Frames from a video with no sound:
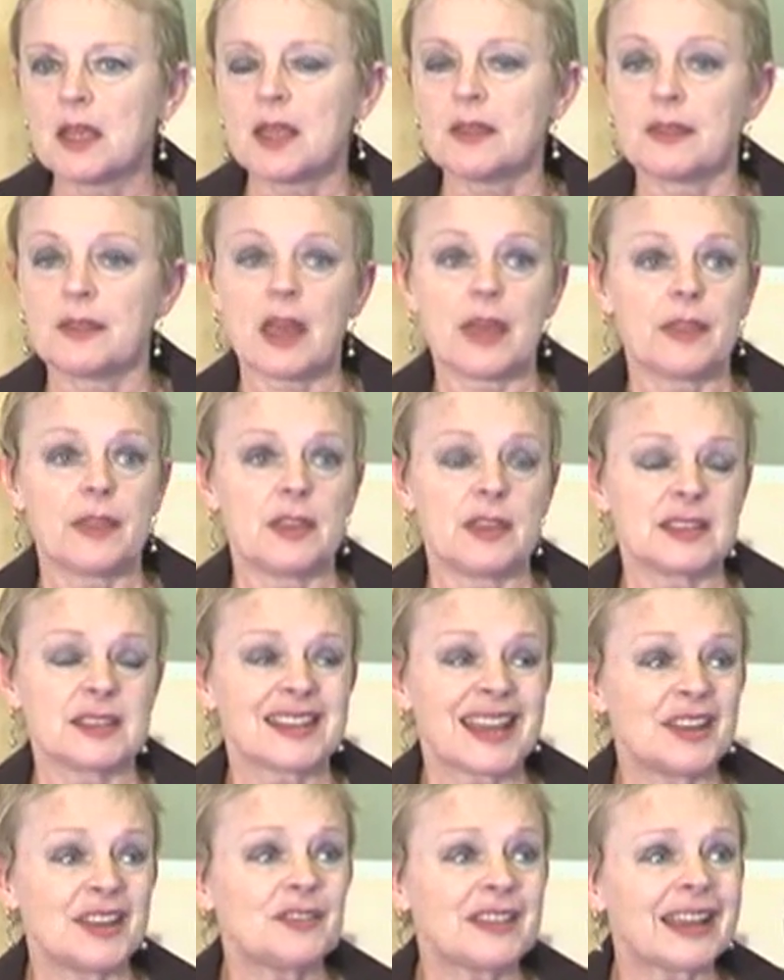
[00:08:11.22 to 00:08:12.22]
that's
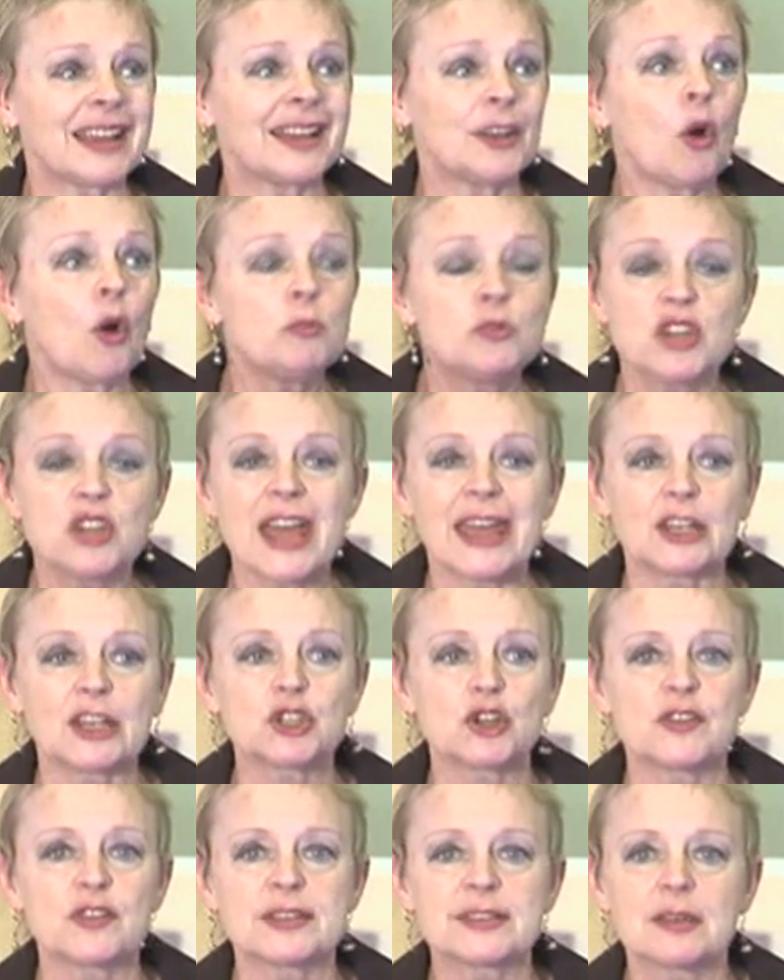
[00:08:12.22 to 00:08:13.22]
kind of like an
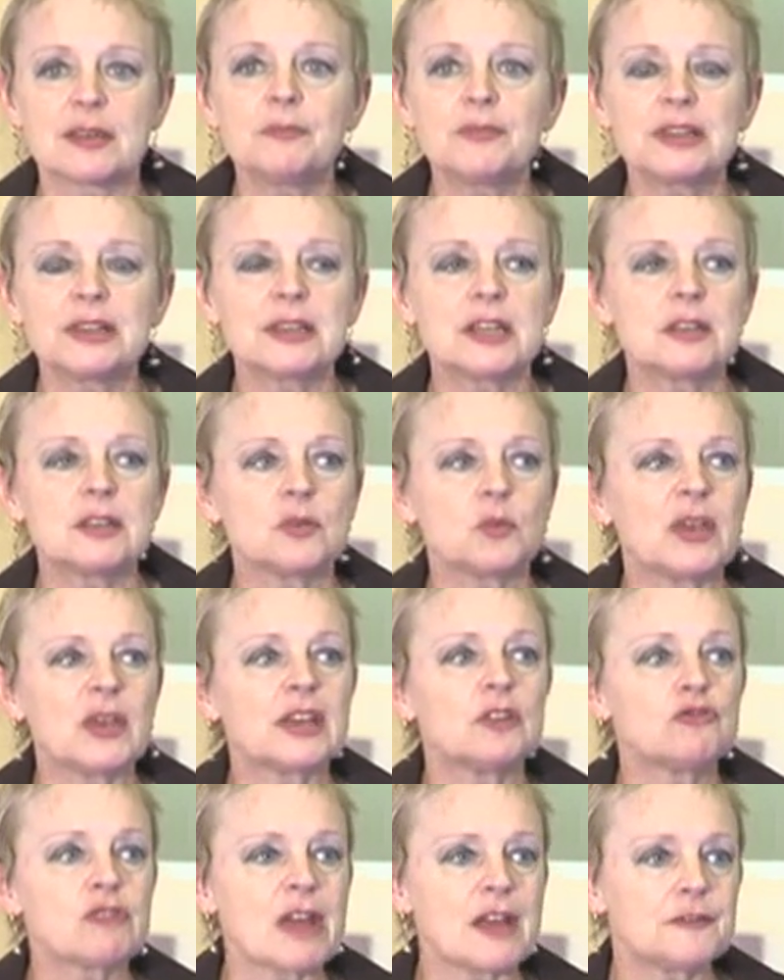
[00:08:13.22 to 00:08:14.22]
object, or that's something there that we
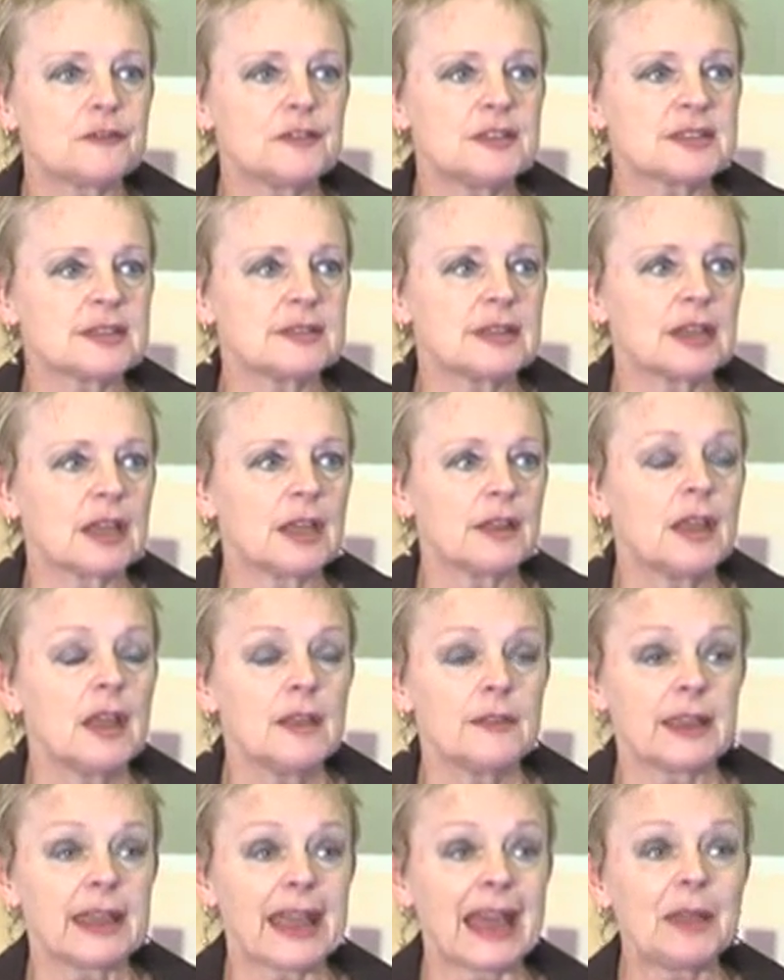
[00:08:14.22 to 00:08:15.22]
can reference and
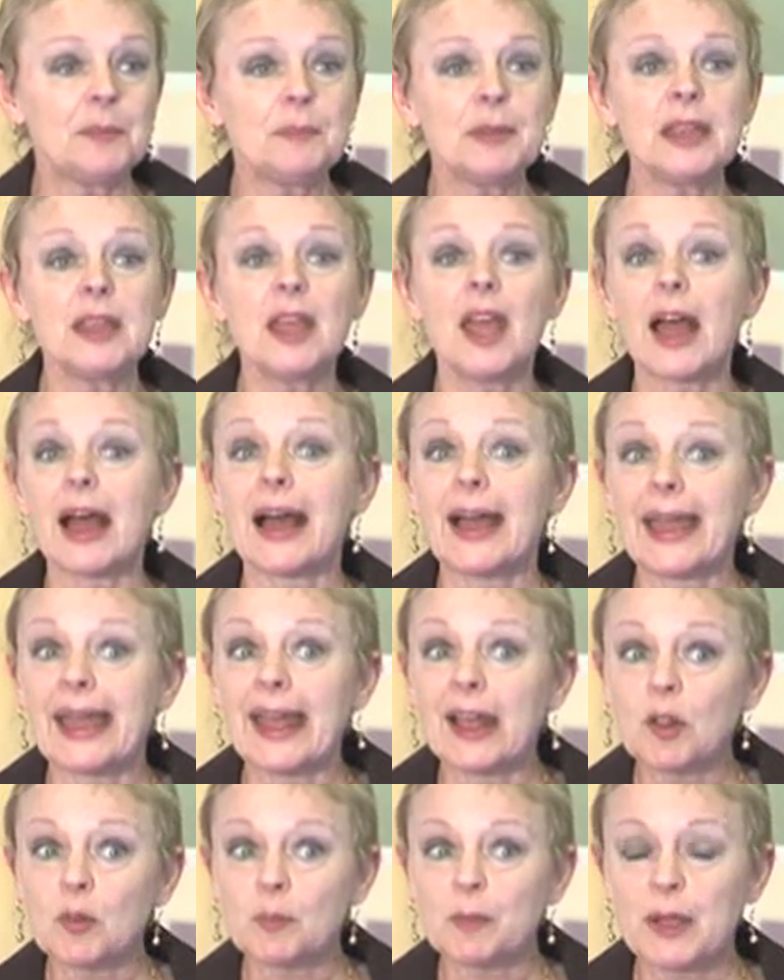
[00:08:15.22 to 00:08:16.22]
that can be a
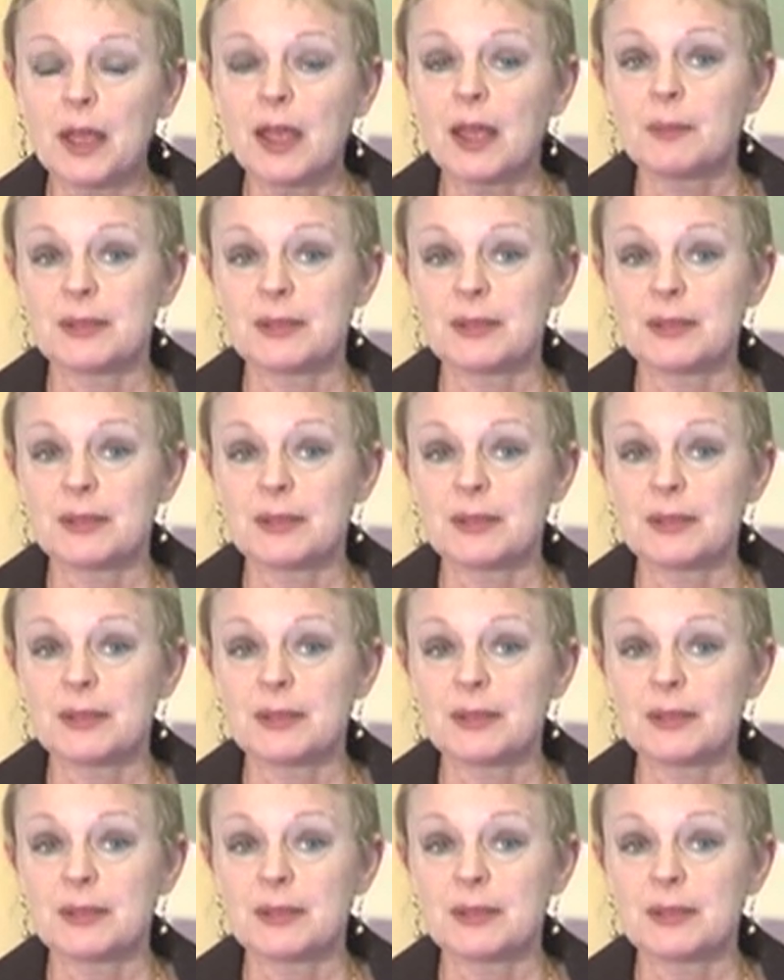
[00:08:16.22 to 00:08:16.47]
help,